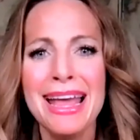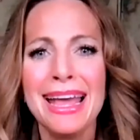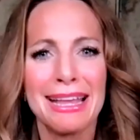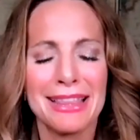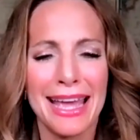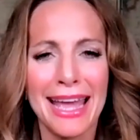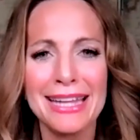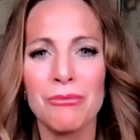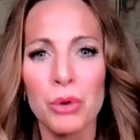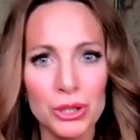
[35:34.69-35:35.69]
And the
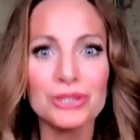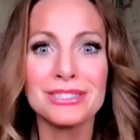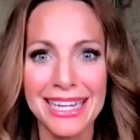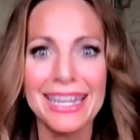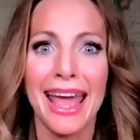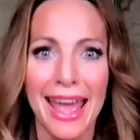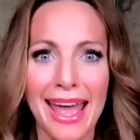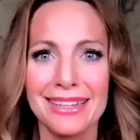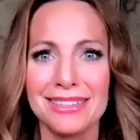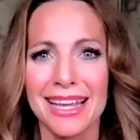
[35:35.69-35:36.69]
world did end,